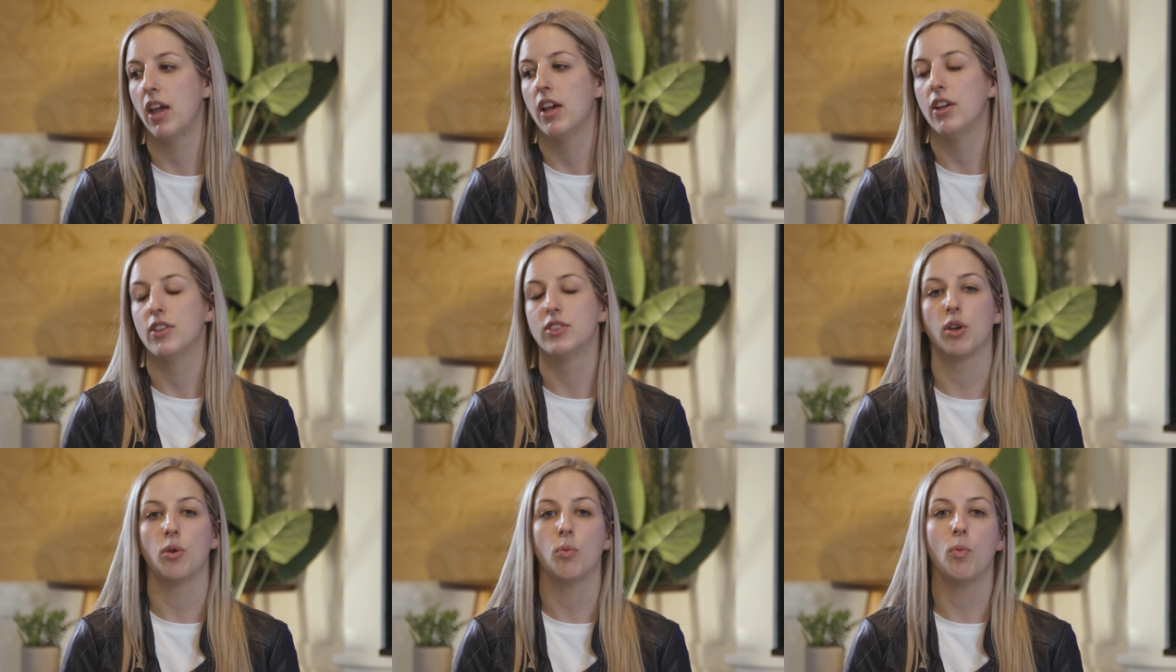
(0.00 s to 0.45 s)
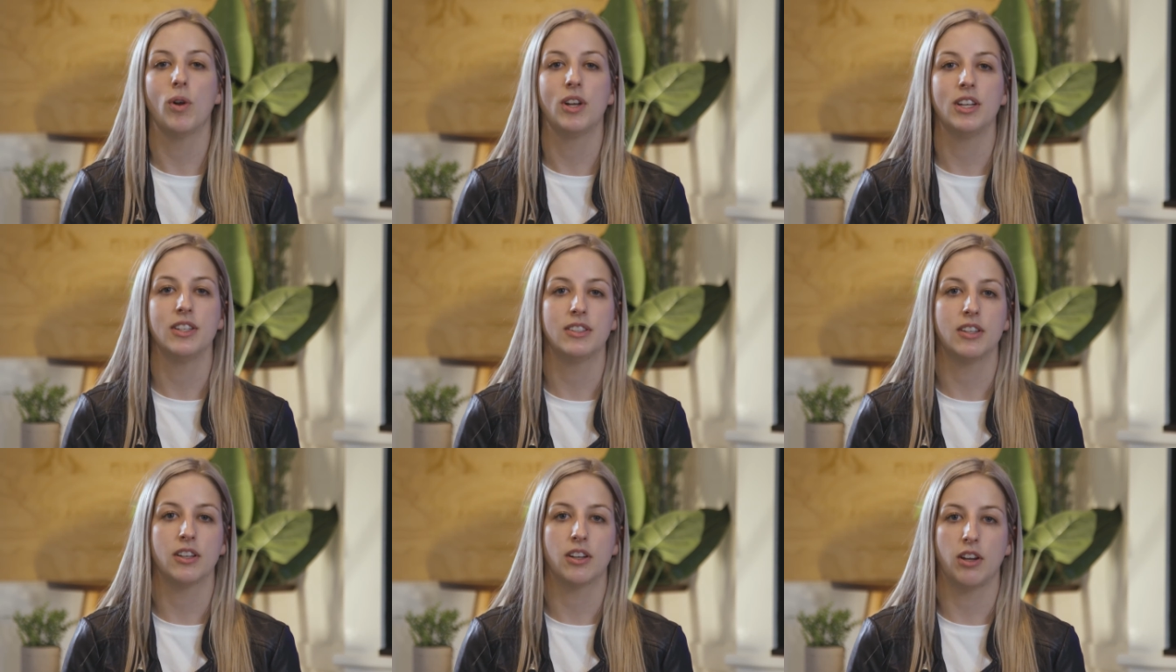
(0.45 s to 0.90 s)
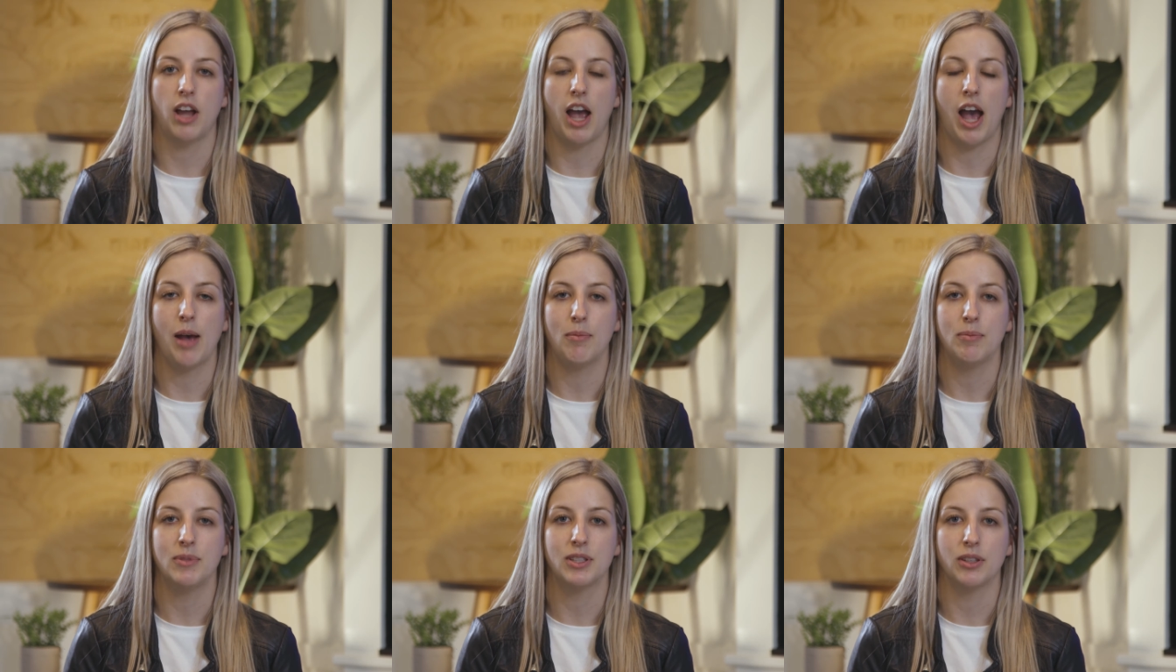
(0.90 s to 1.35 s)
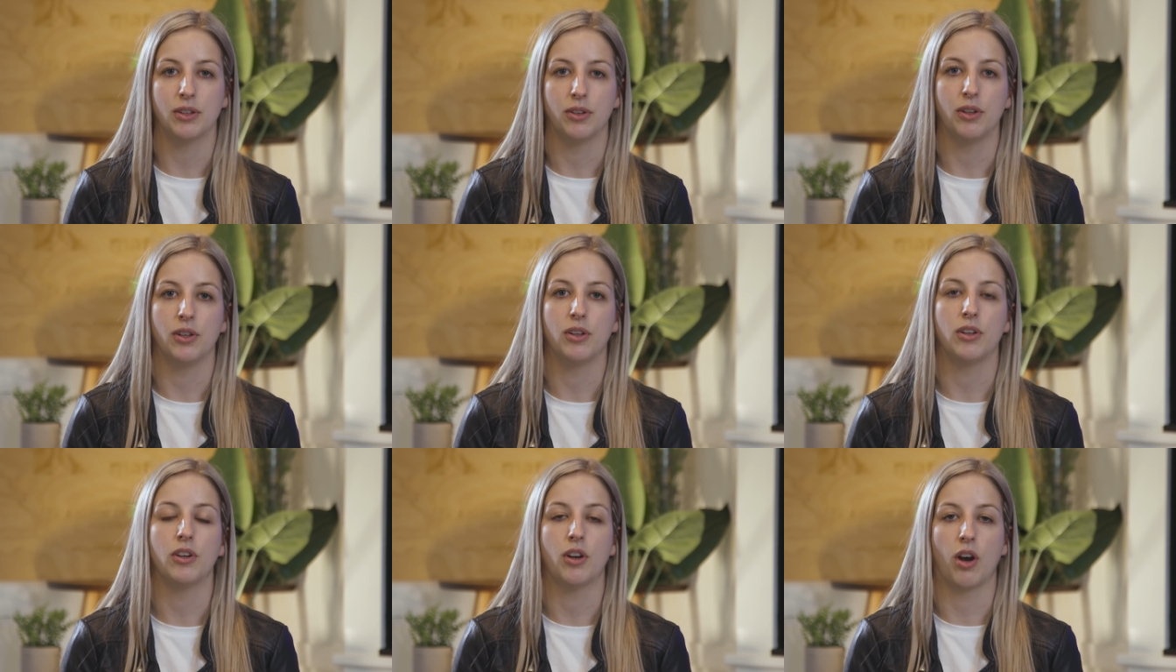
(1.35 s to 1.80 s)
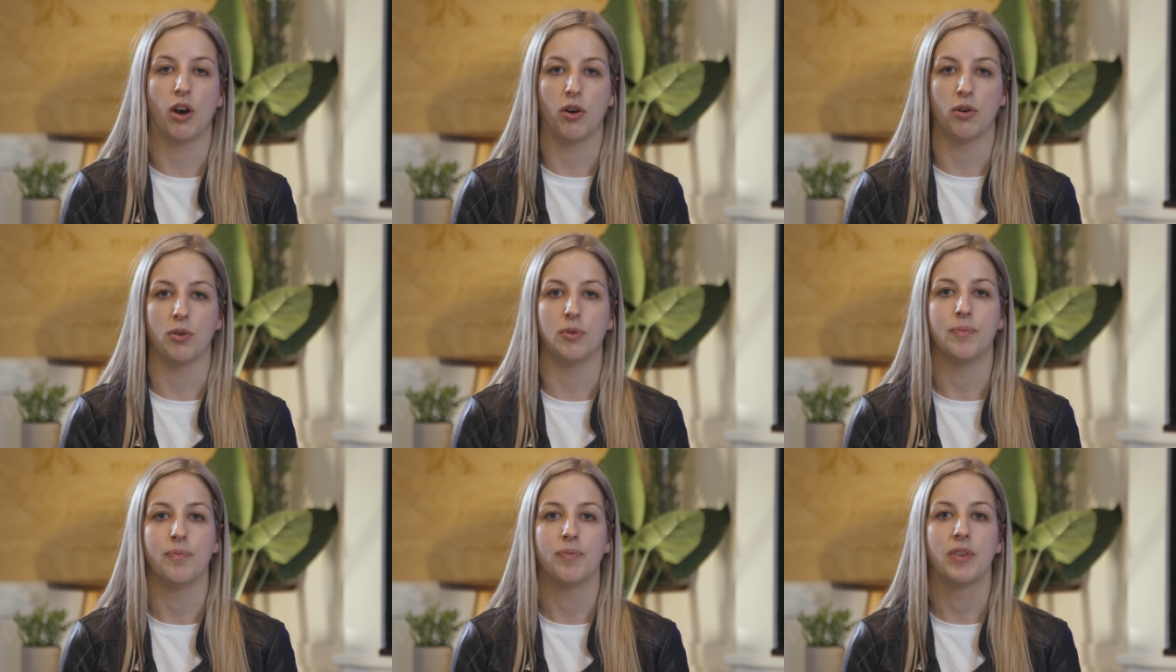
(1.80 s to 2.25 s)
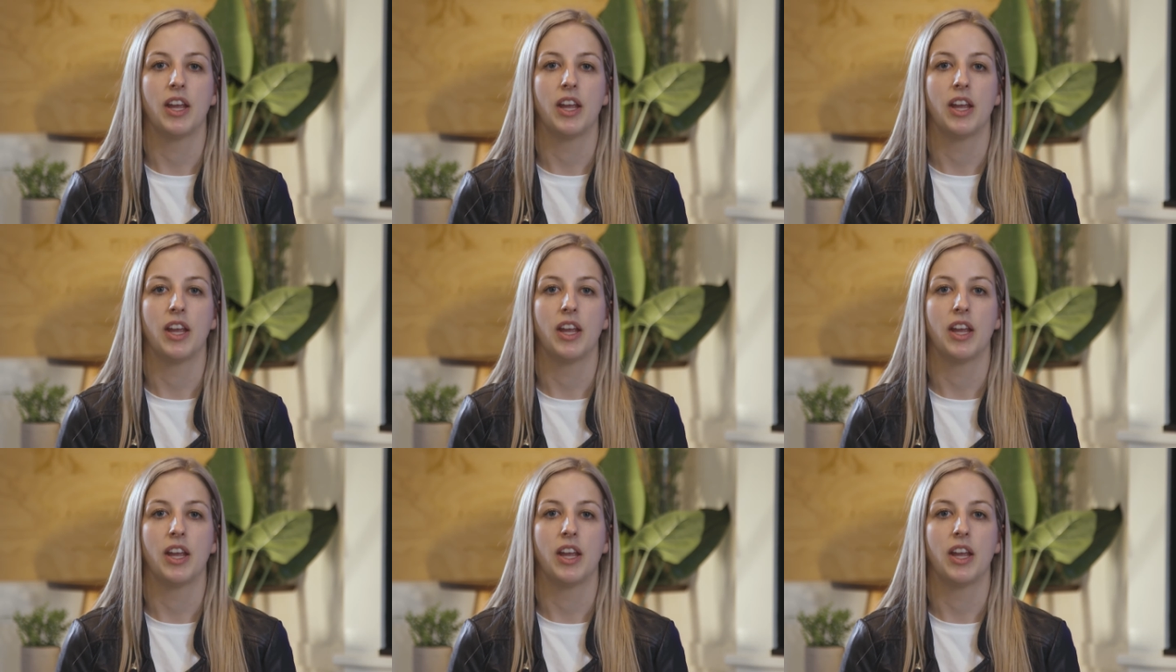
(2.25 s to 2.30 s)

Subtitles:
So what is the absolute goal?